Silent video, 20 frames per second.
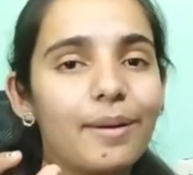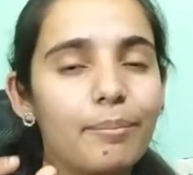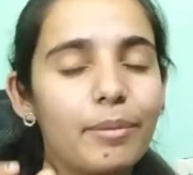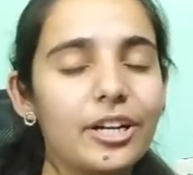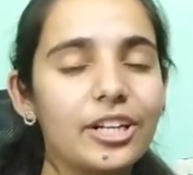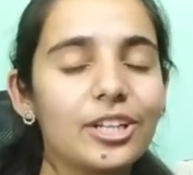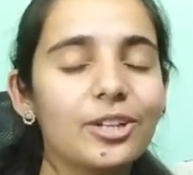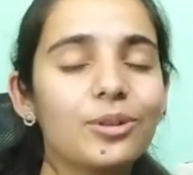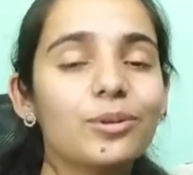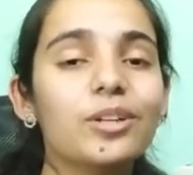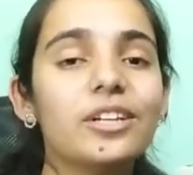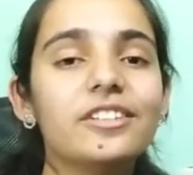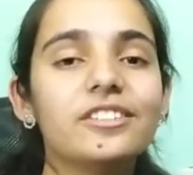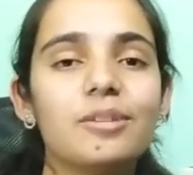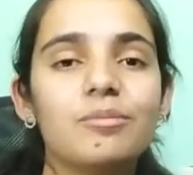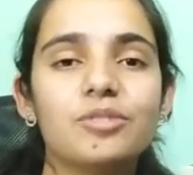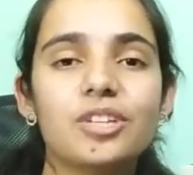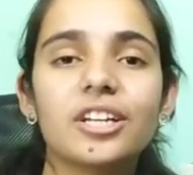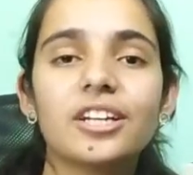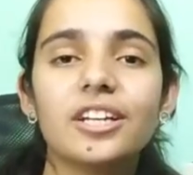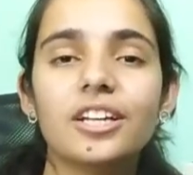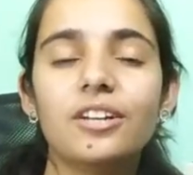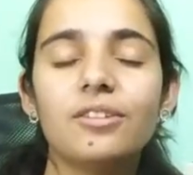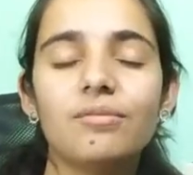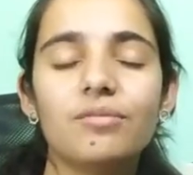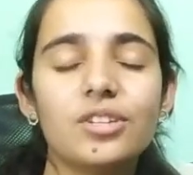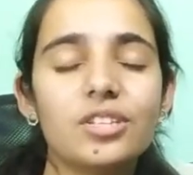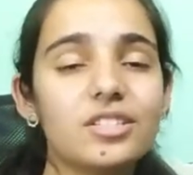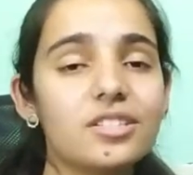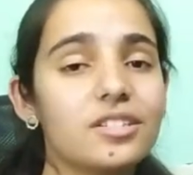particular subject
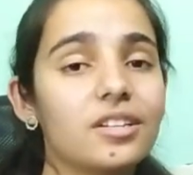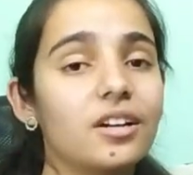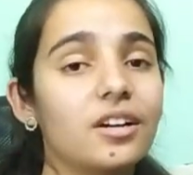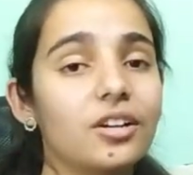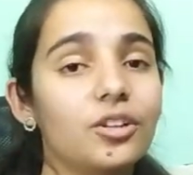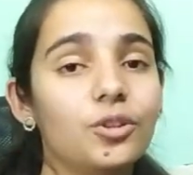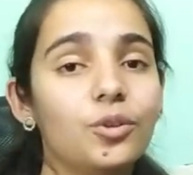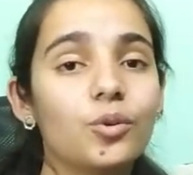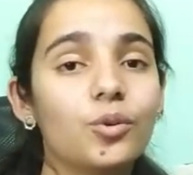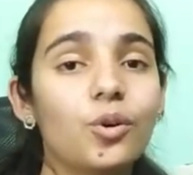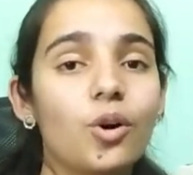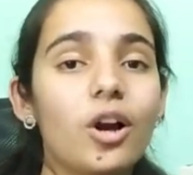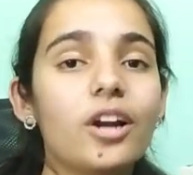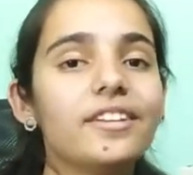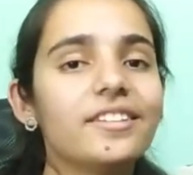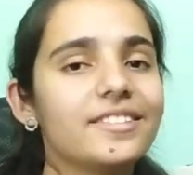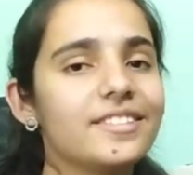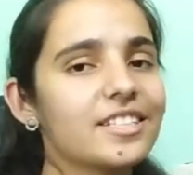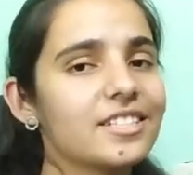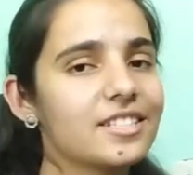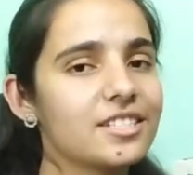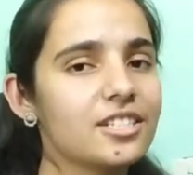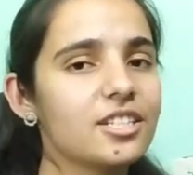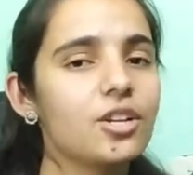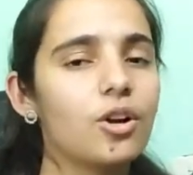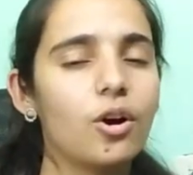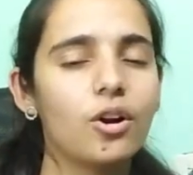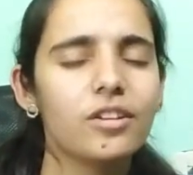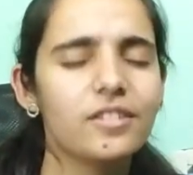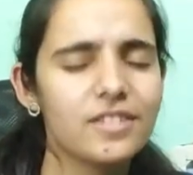in which you got
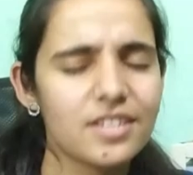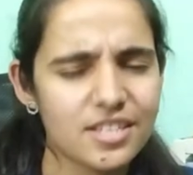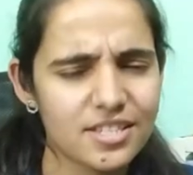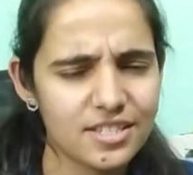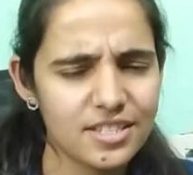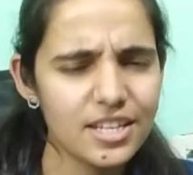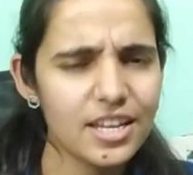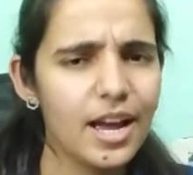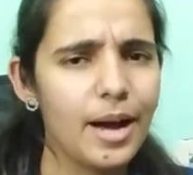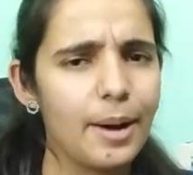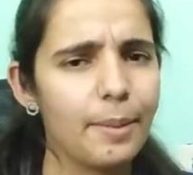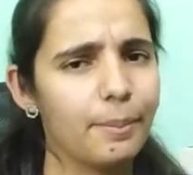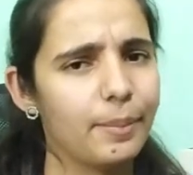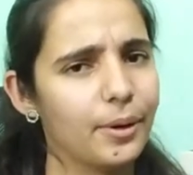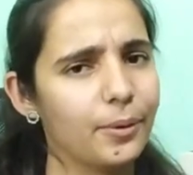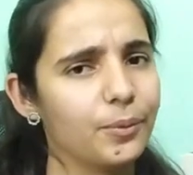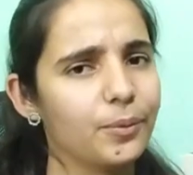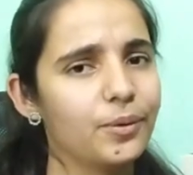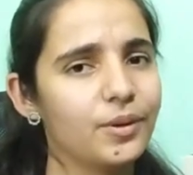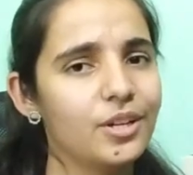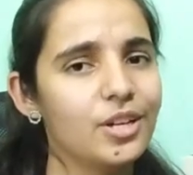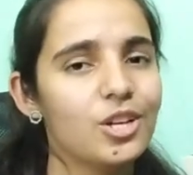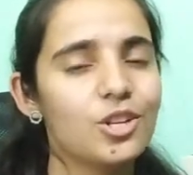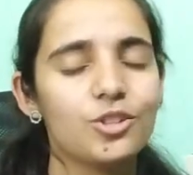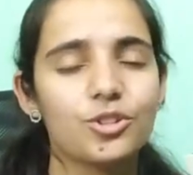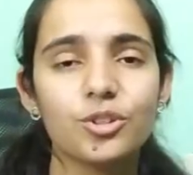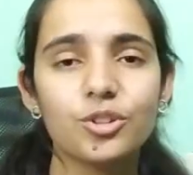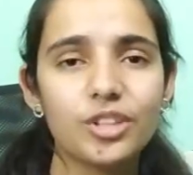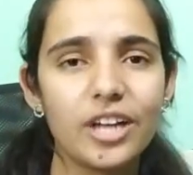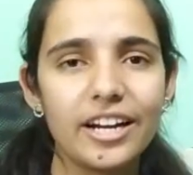60 or 60 above.
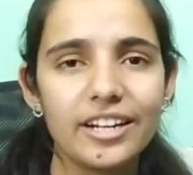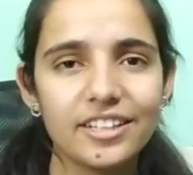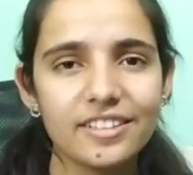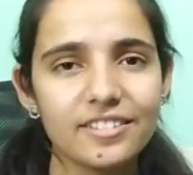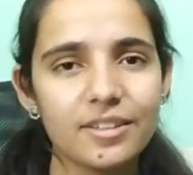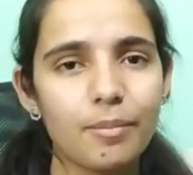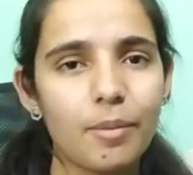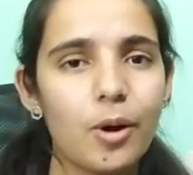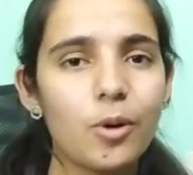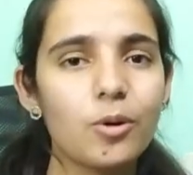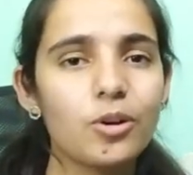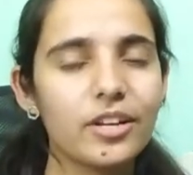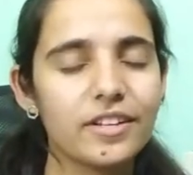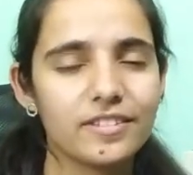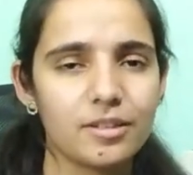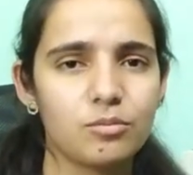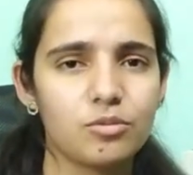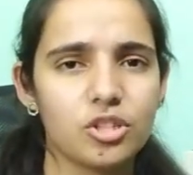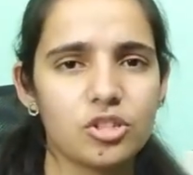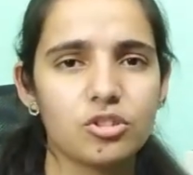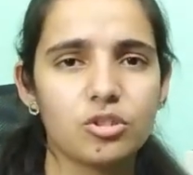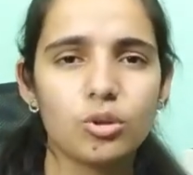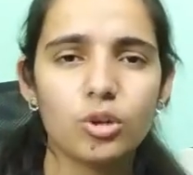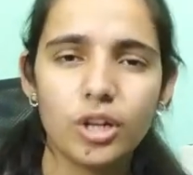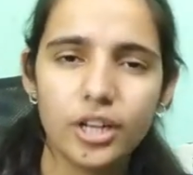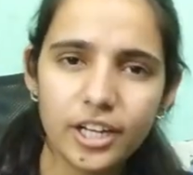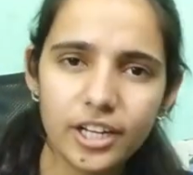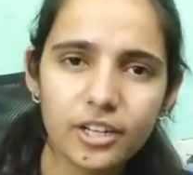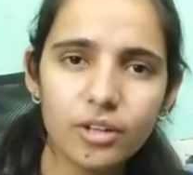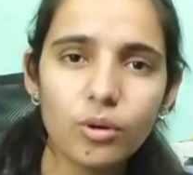So that is about exemption.
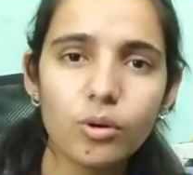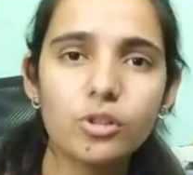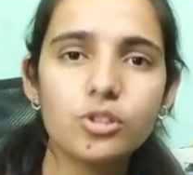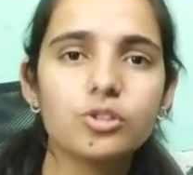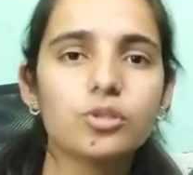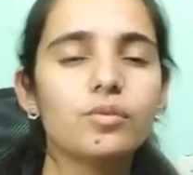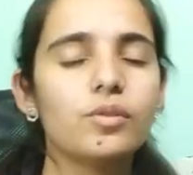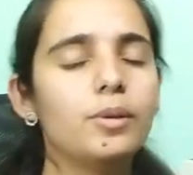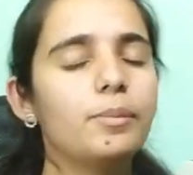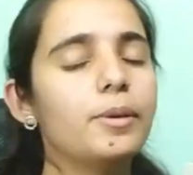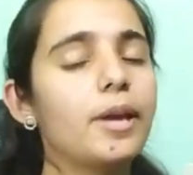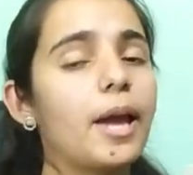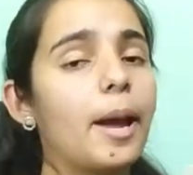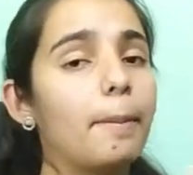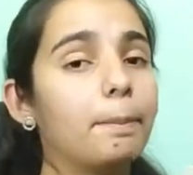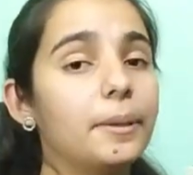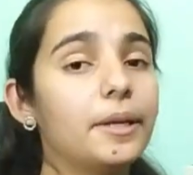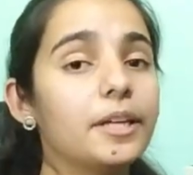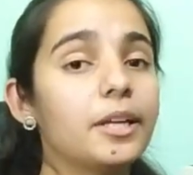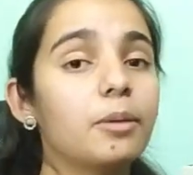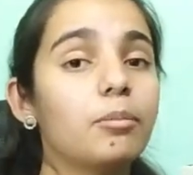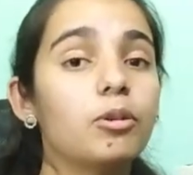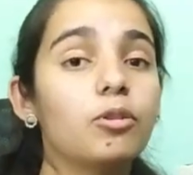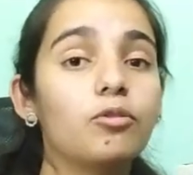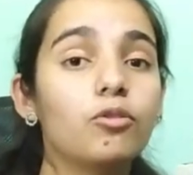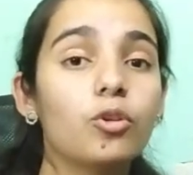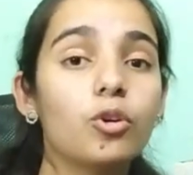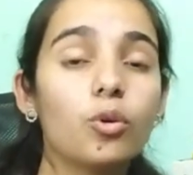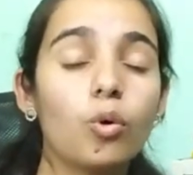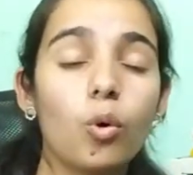So it also will be applicable
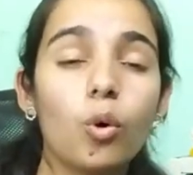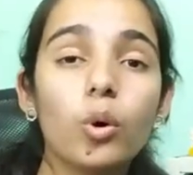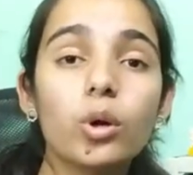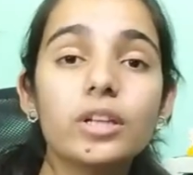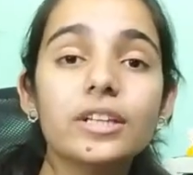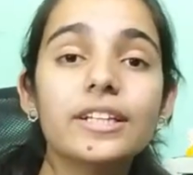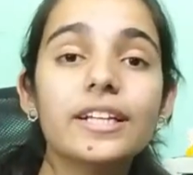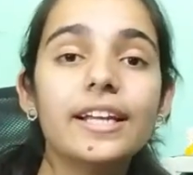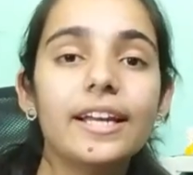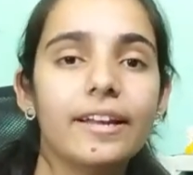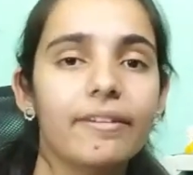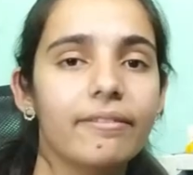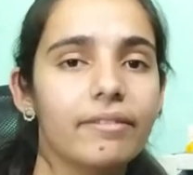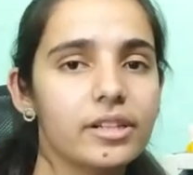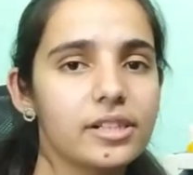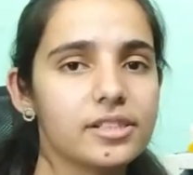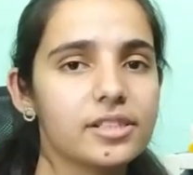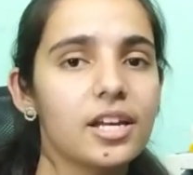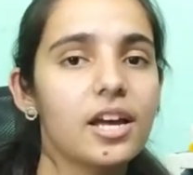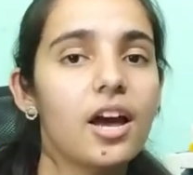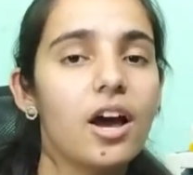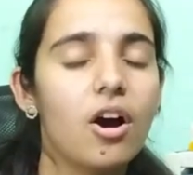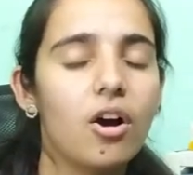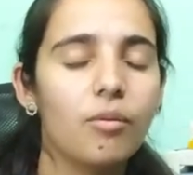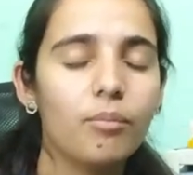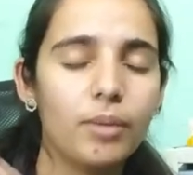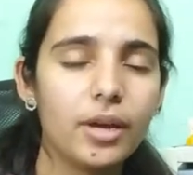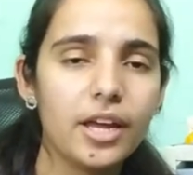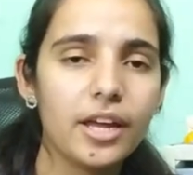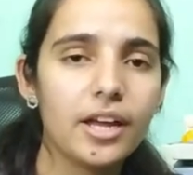for all the levels,
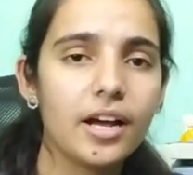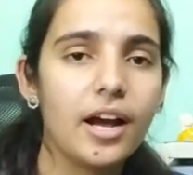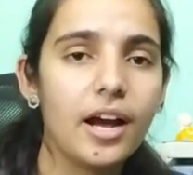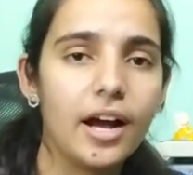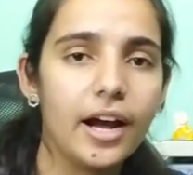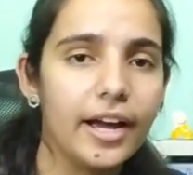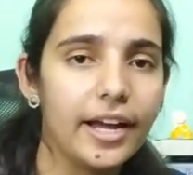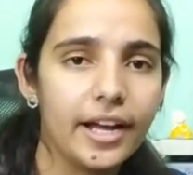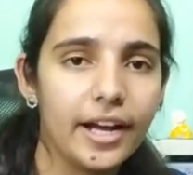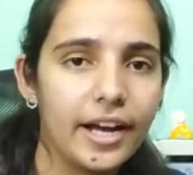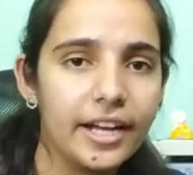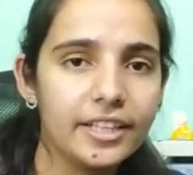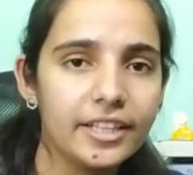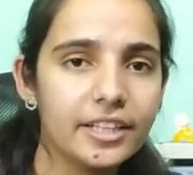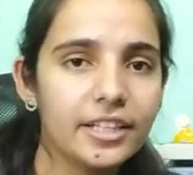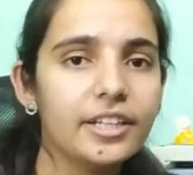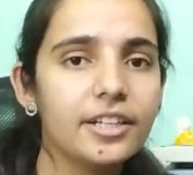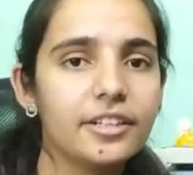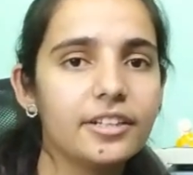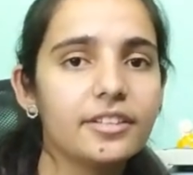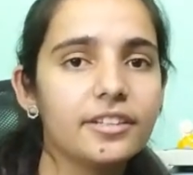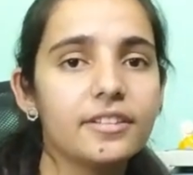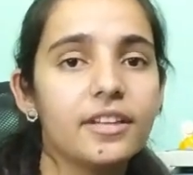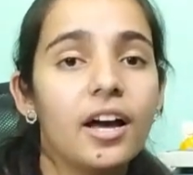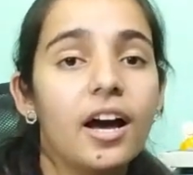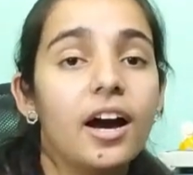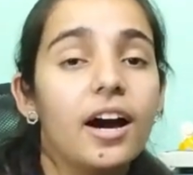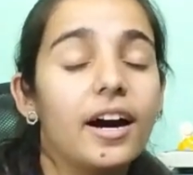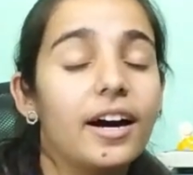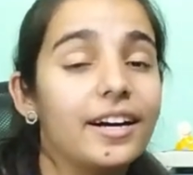either it is
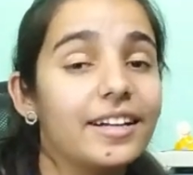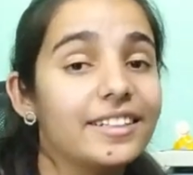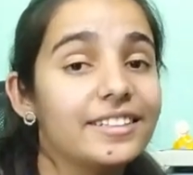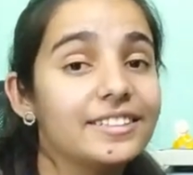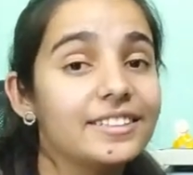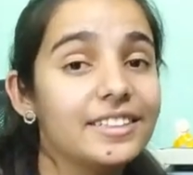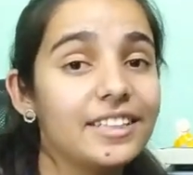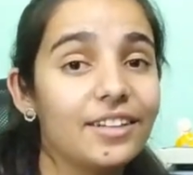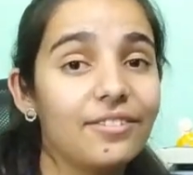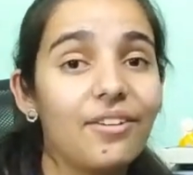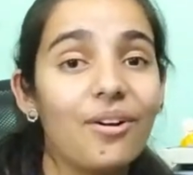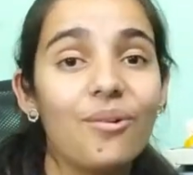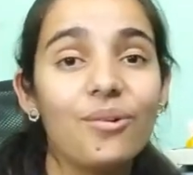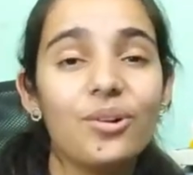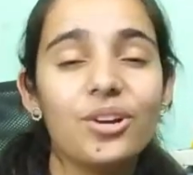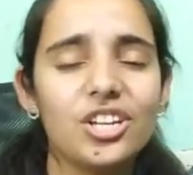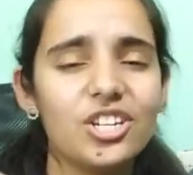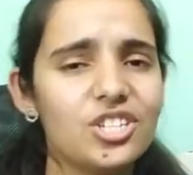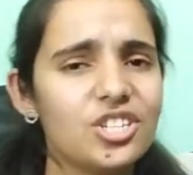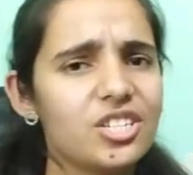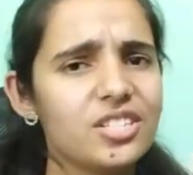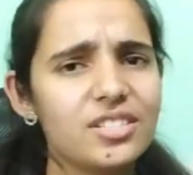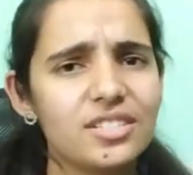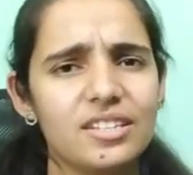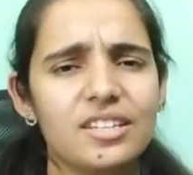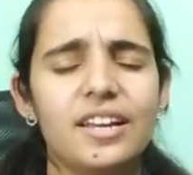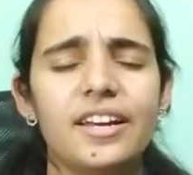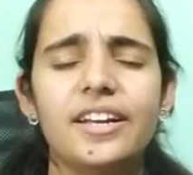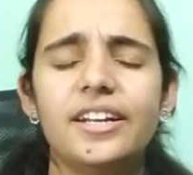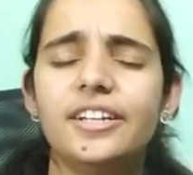CA foundation,
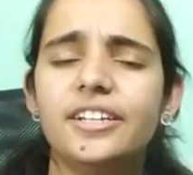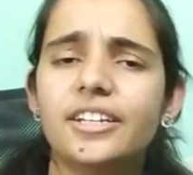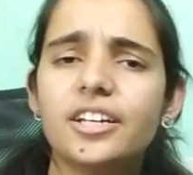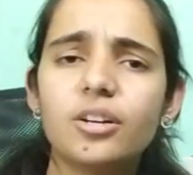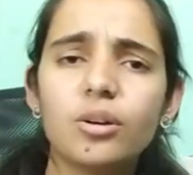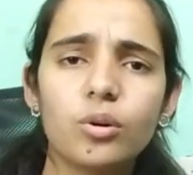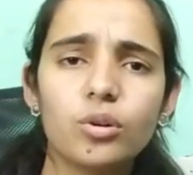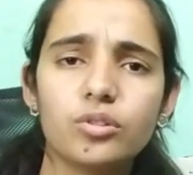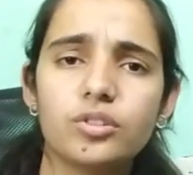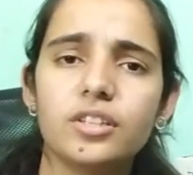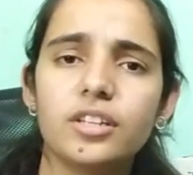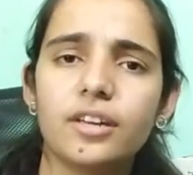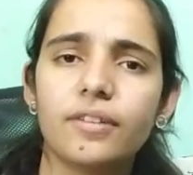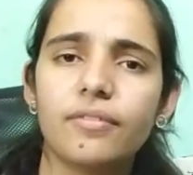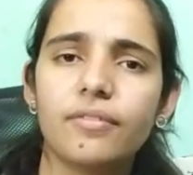CA inter or CA